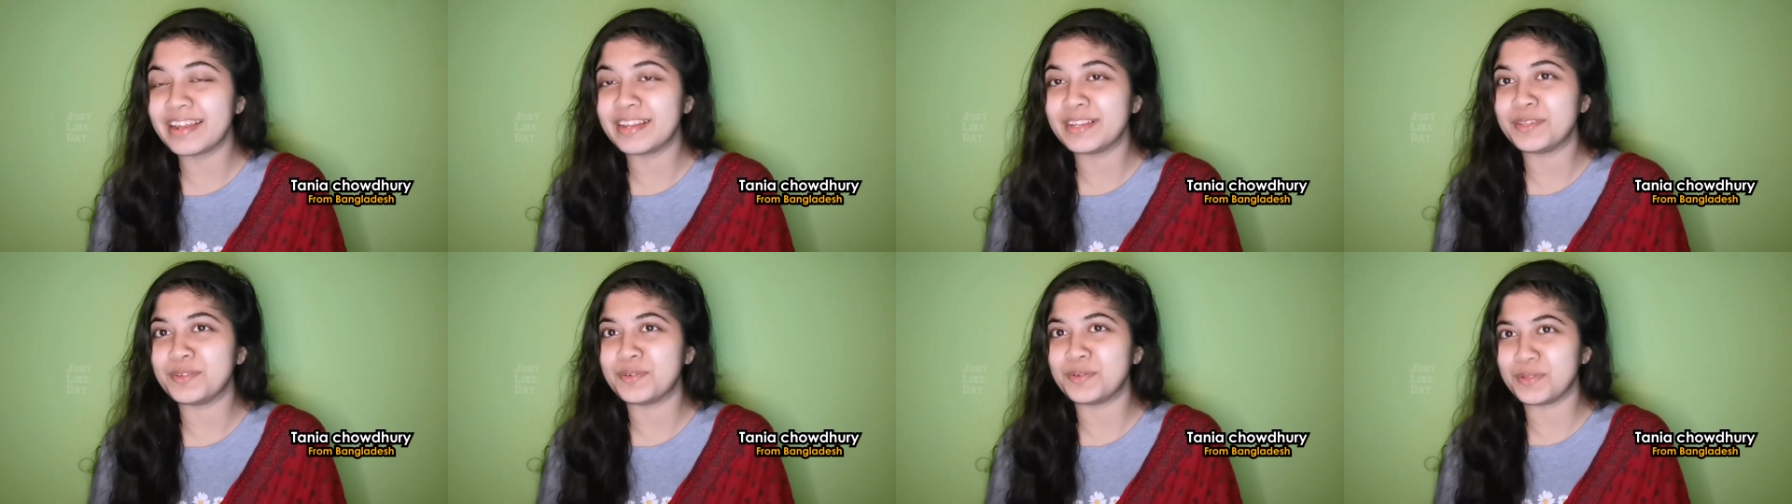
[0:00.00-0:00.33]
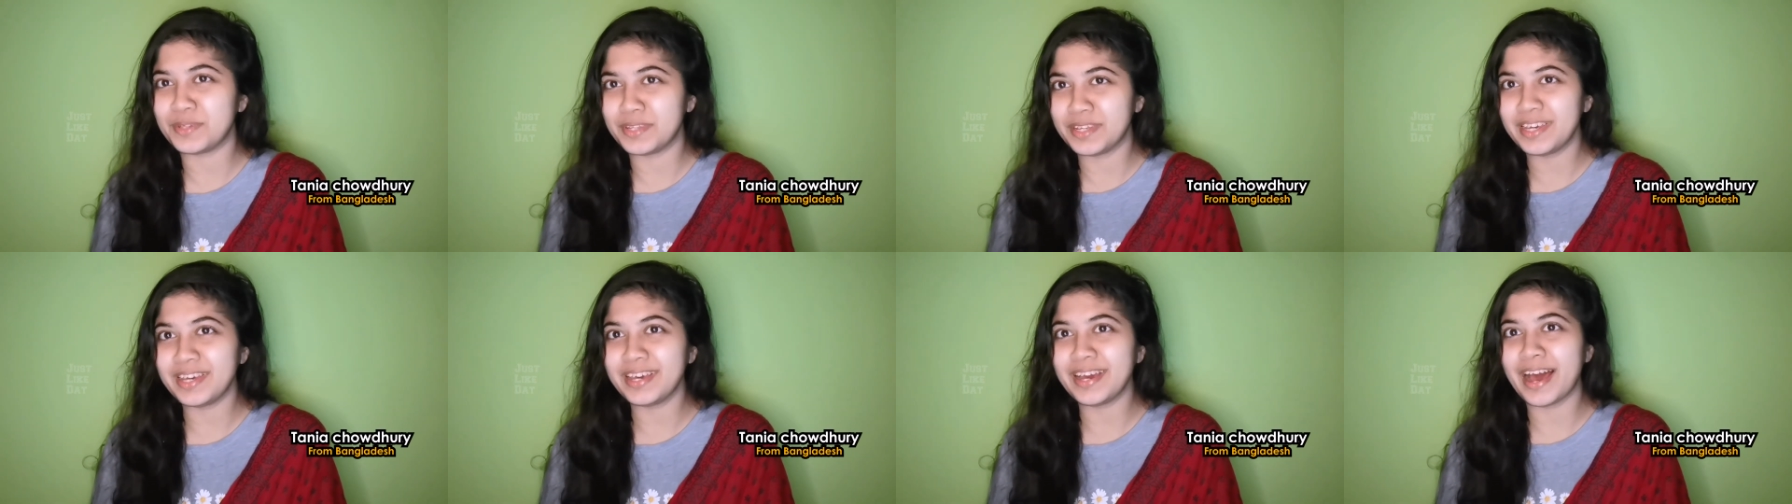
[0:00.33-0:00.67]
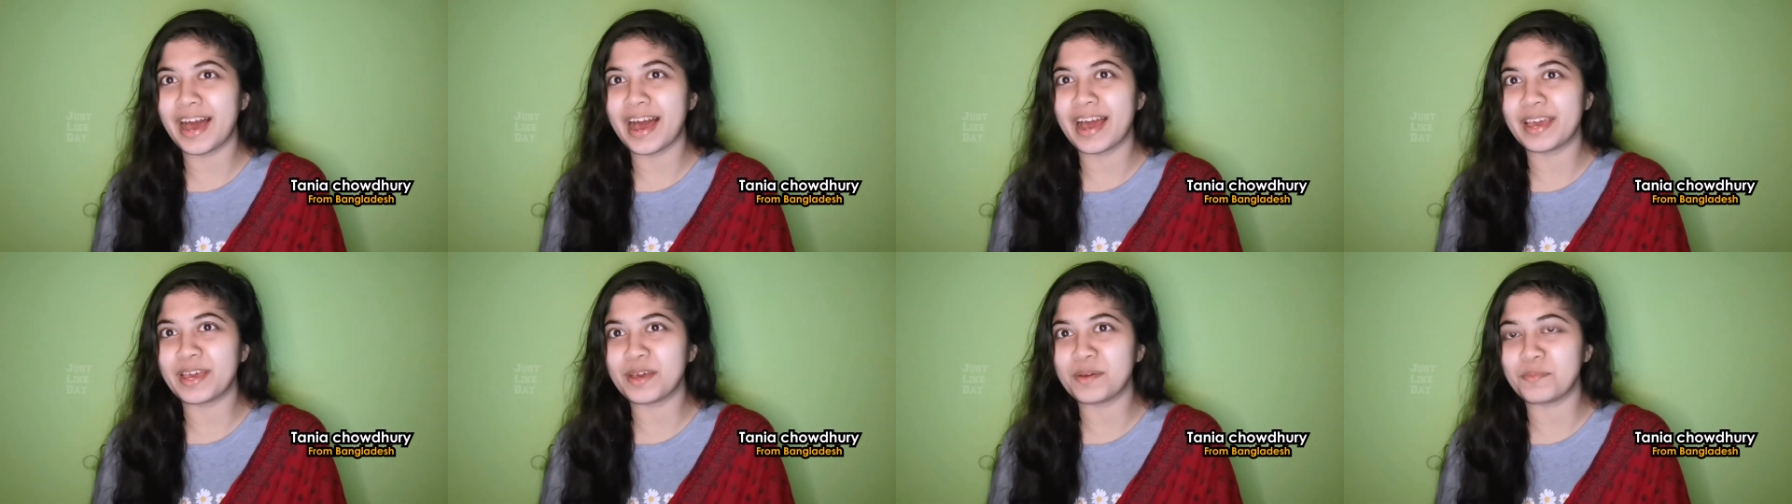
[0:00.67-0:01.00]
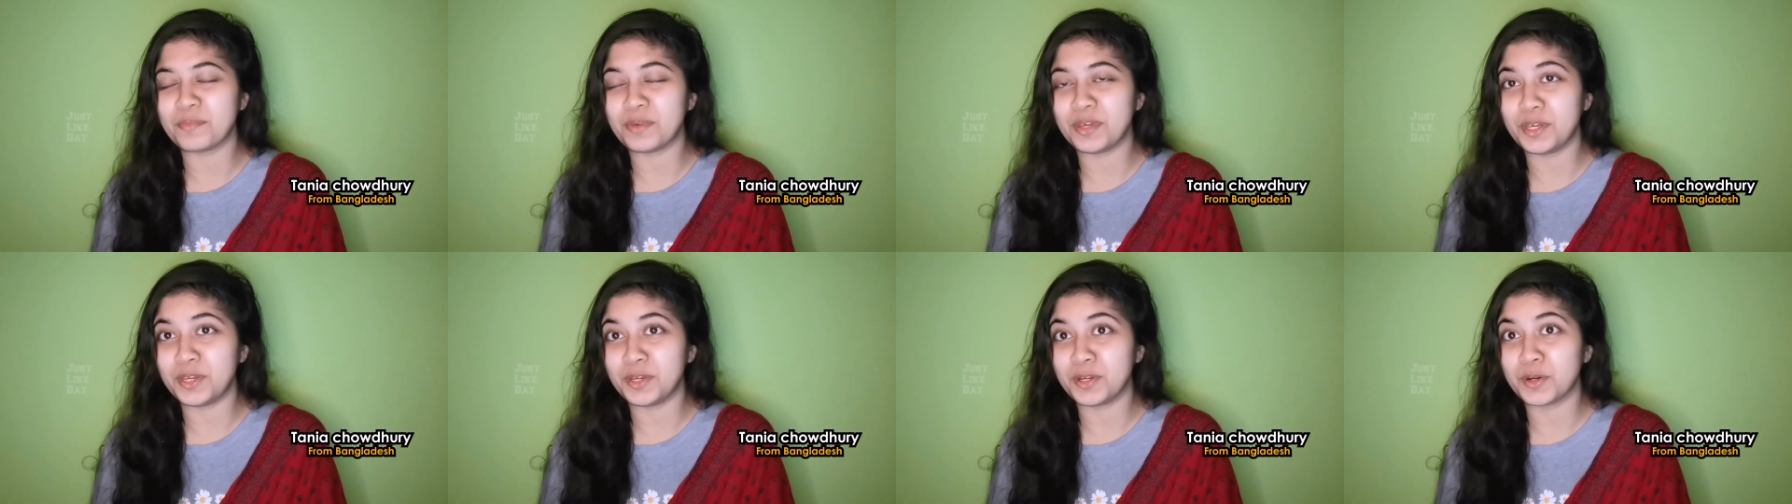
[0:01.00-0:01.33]
and today I
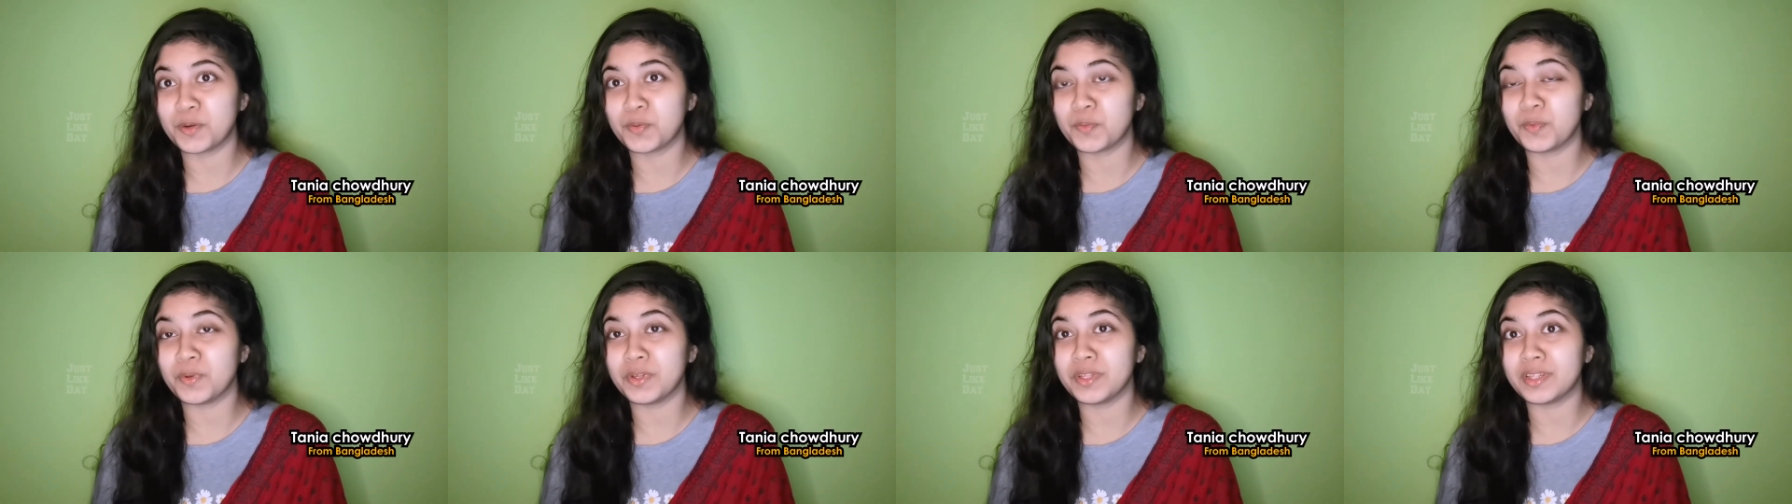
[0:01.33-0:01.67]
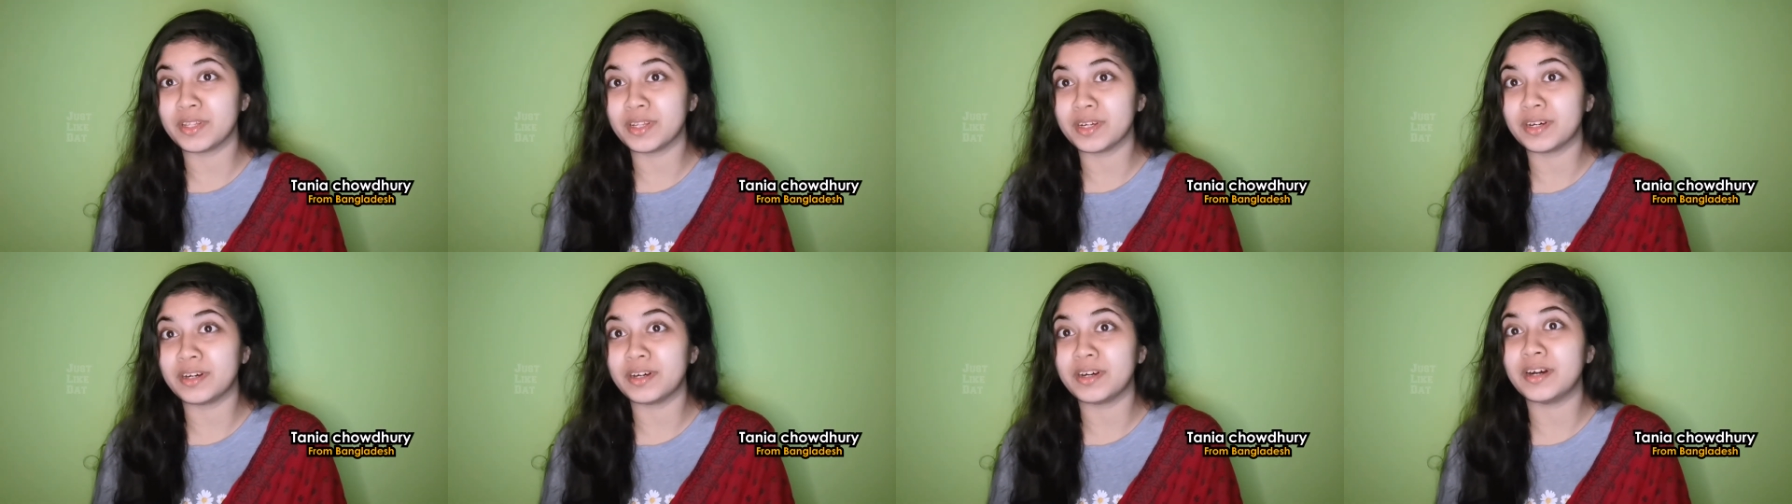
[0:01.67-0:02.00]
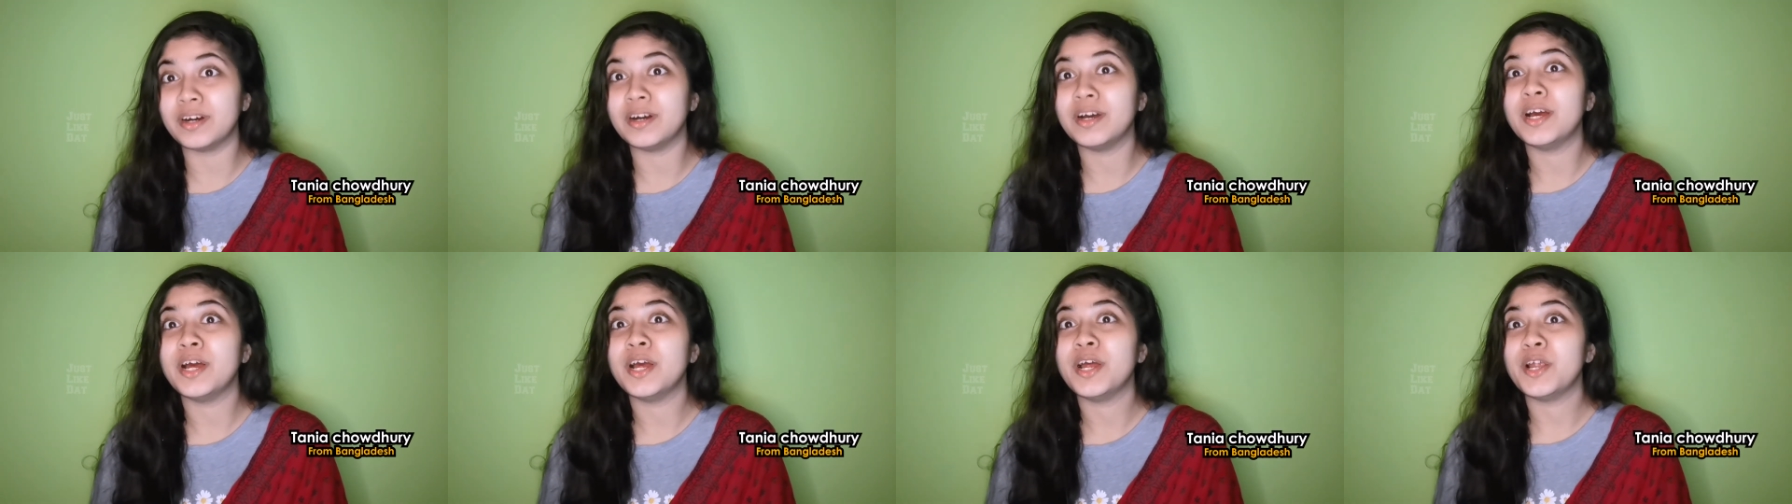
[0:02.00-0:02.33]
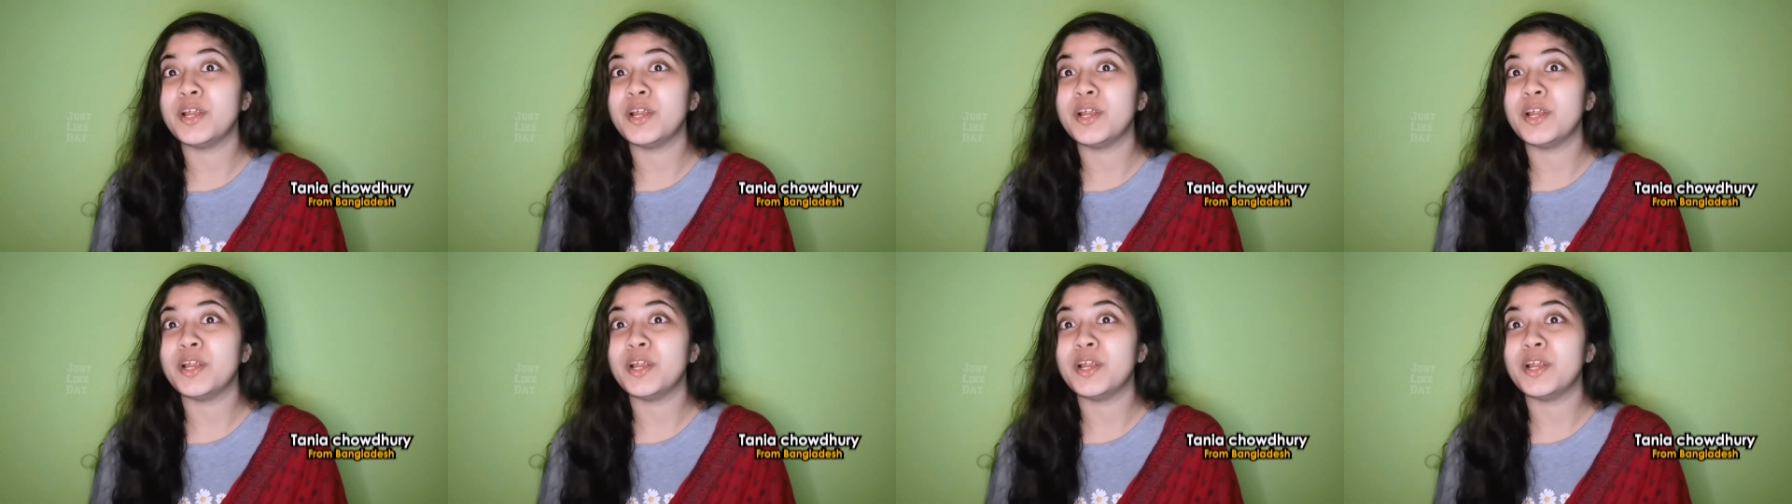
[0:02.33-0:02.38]
am here with a